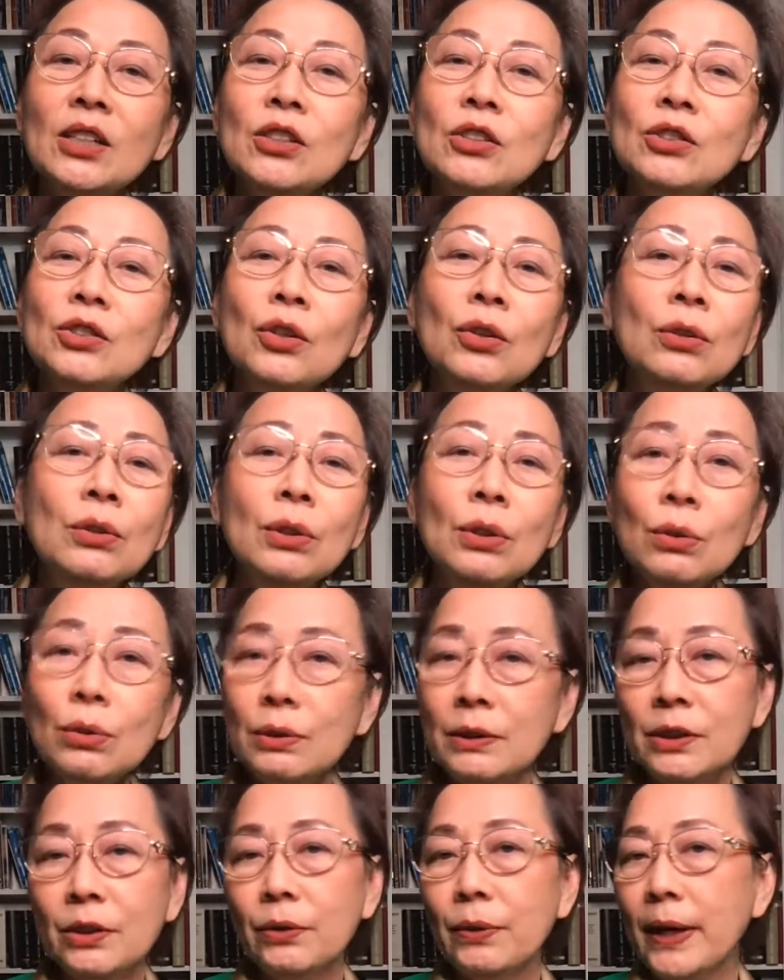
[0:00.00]
Don't look
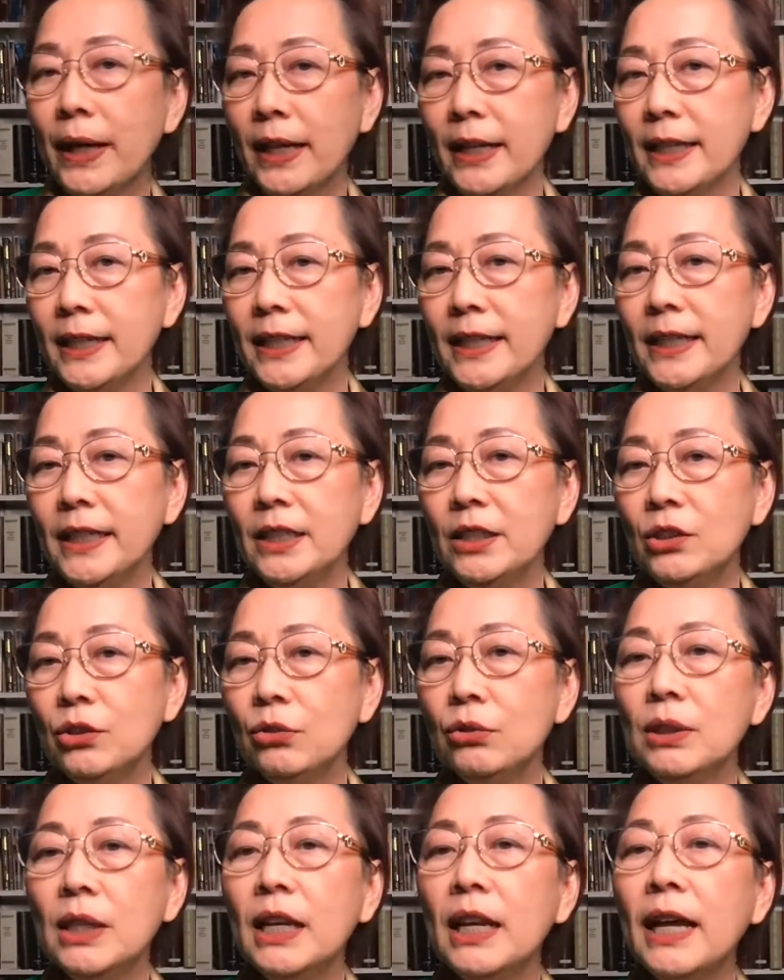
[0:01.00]
directly to
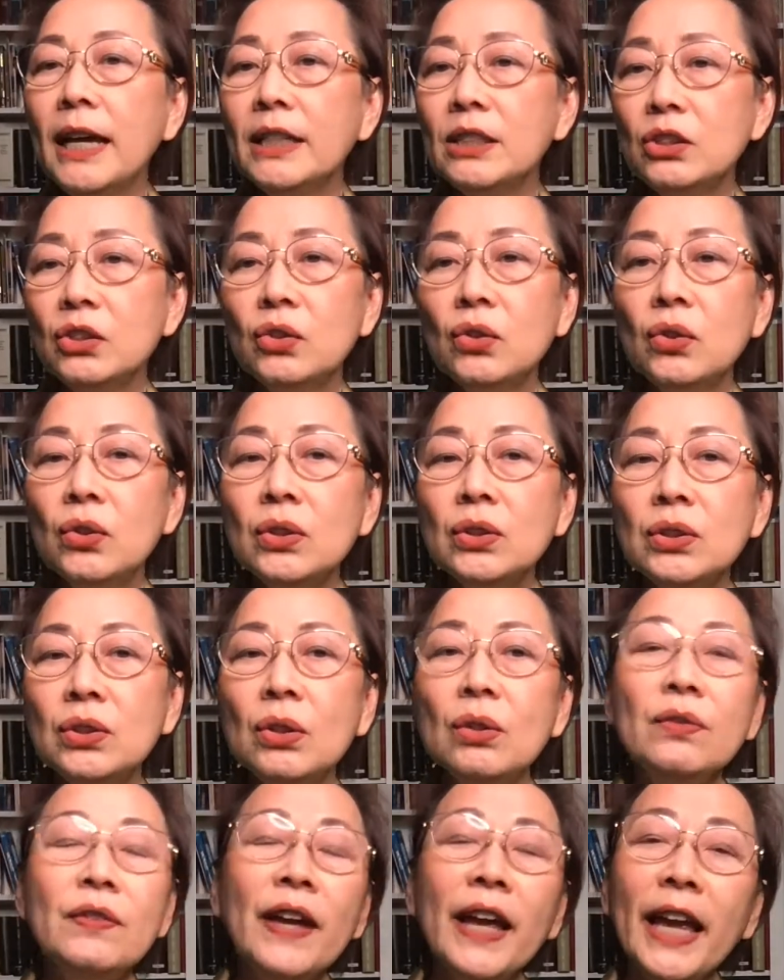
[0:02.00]
the light source
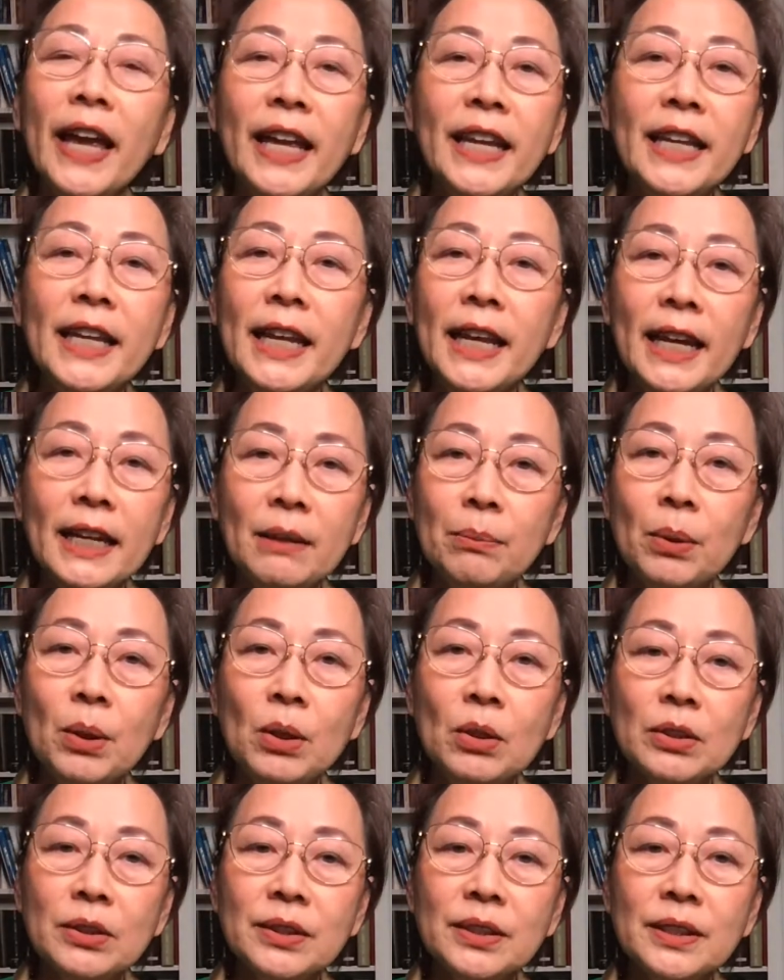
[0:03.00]
of any light
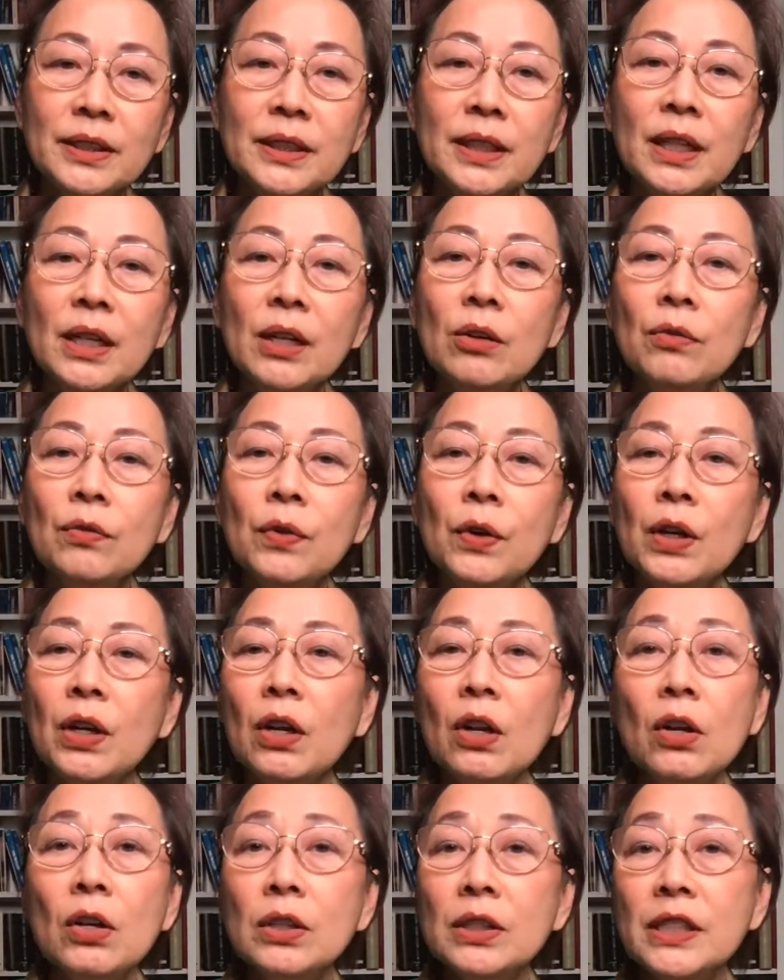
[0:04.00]
box for a
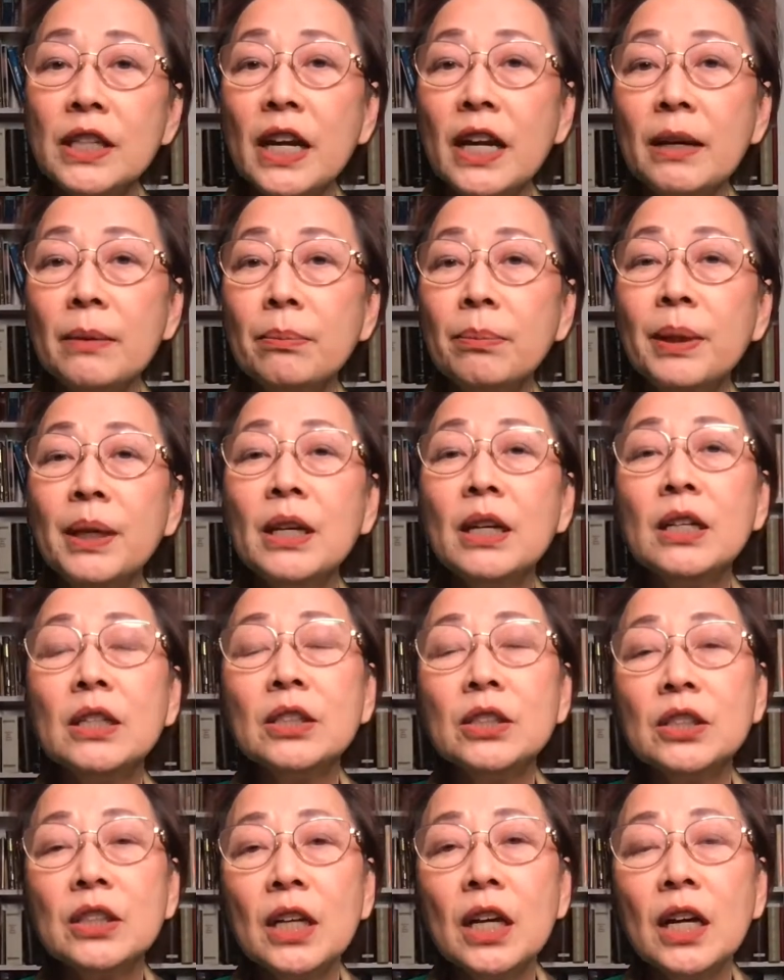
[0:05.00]
long time,
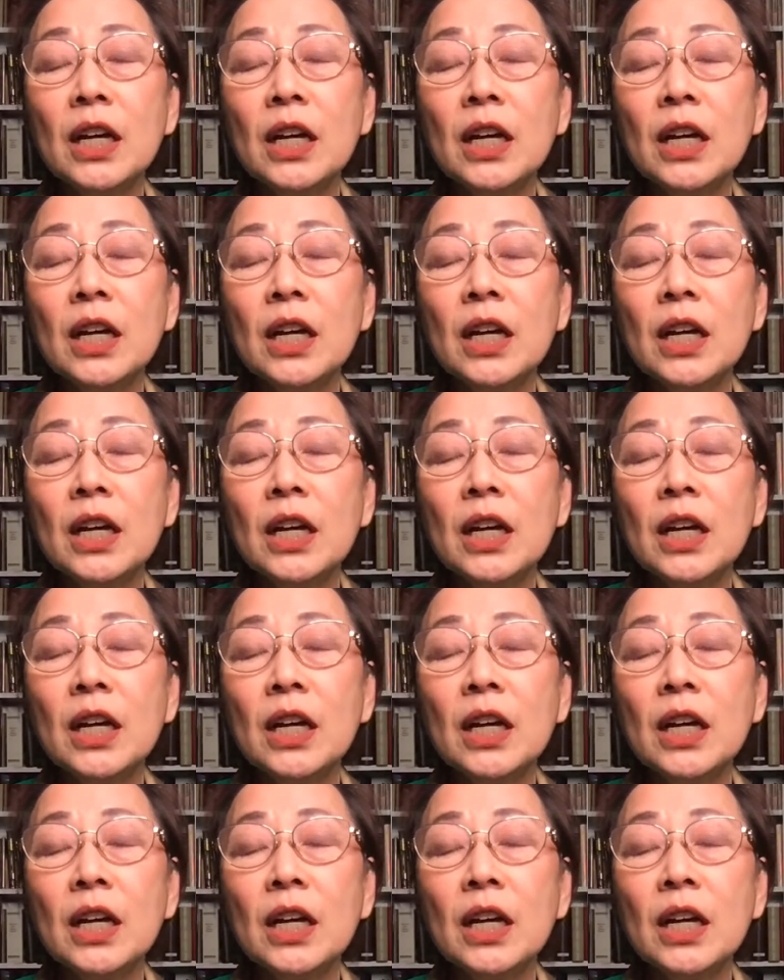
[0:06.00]
because